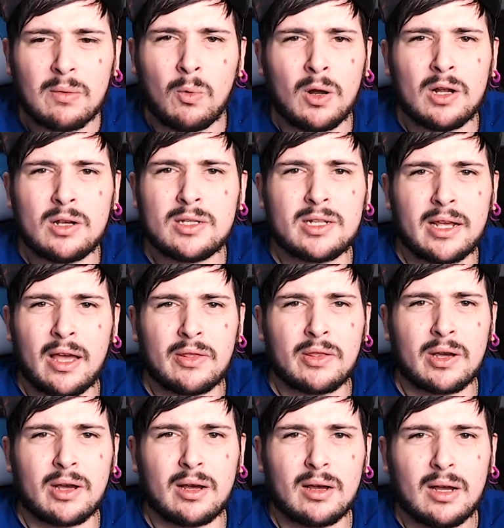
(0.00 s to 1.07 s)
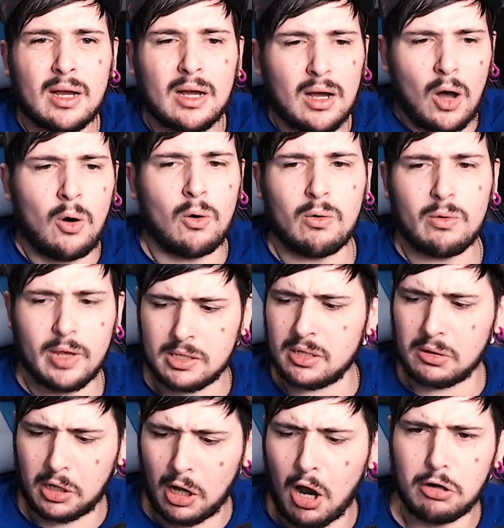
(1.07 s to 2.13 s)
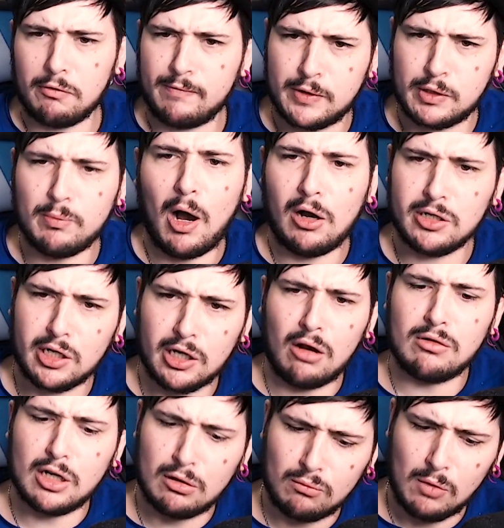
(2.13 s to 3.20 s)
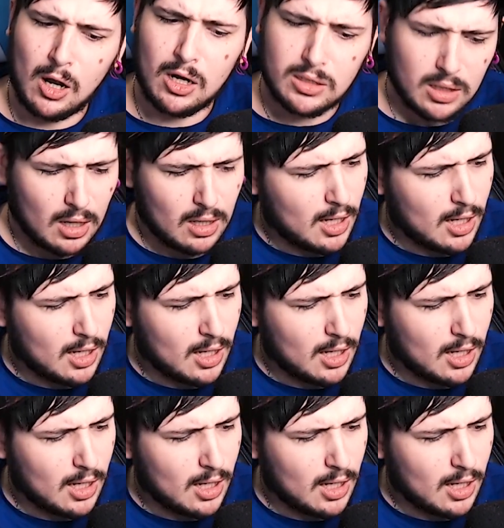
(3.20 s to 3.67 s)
words together. Oh, that's a kind of smart sounding word.